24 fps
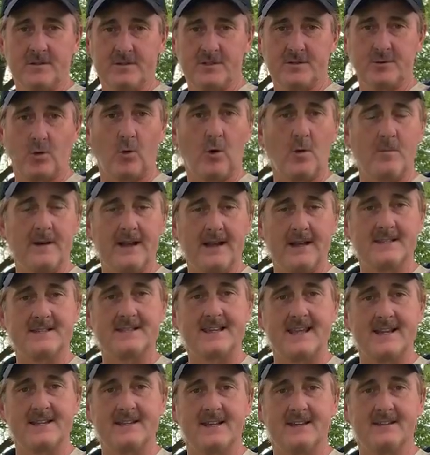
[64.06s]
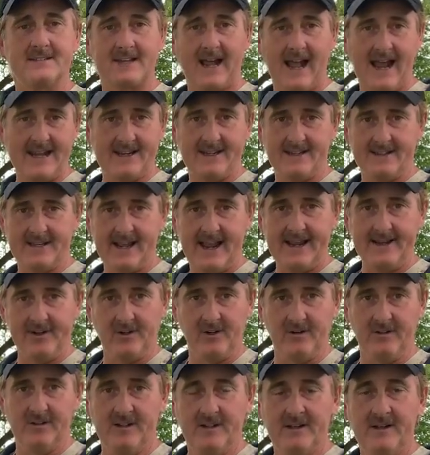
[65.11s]
and store them in a scent tight
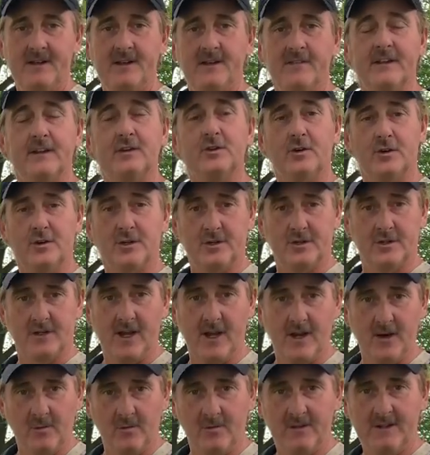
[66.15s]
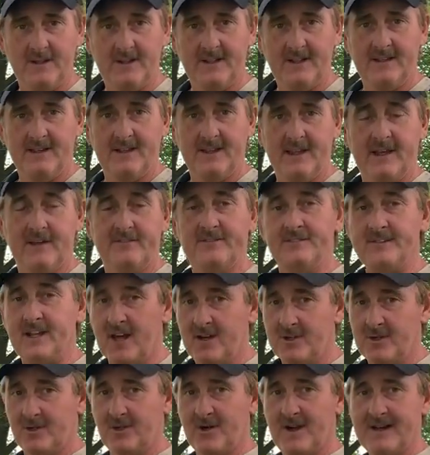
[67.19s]
container. Then you're good to go. If
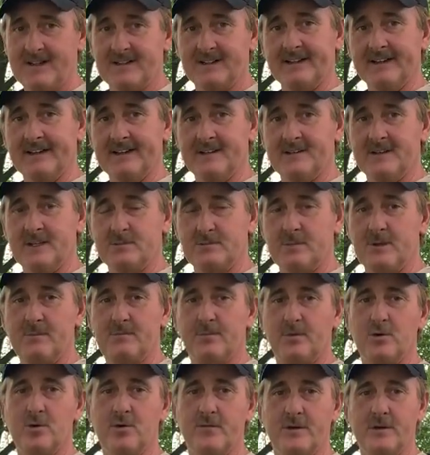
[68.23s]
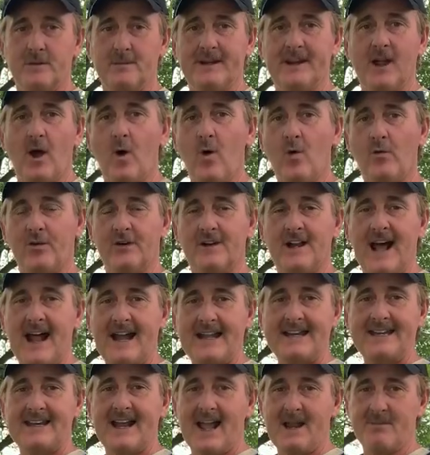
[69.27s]
done correctly, it's been proven to be over
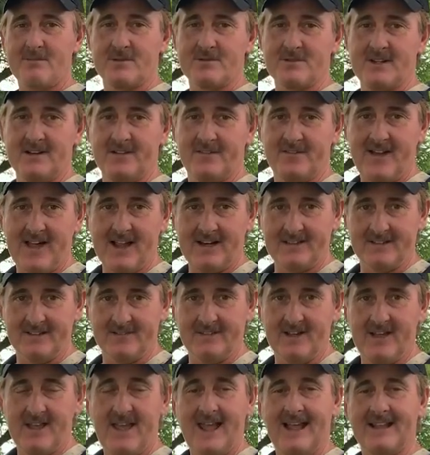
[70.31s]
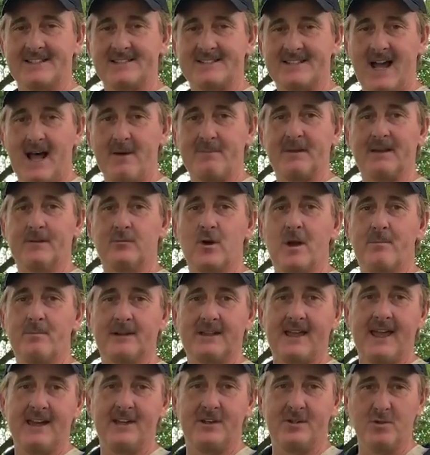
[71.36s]
99% effective at stopping
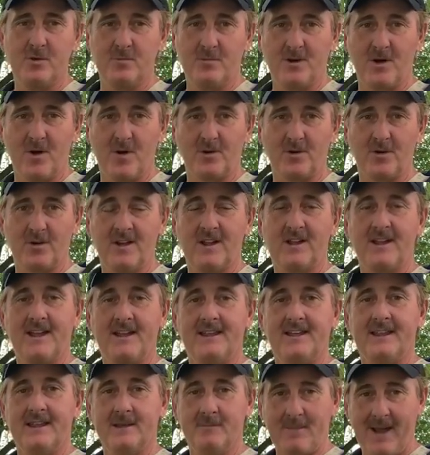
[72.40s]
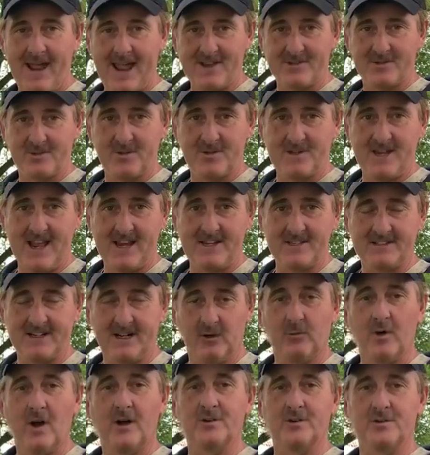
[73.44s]
replicated human odor in pass-through testing
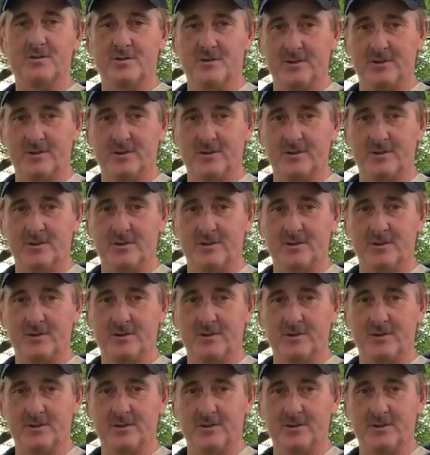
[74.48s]
at Rutgers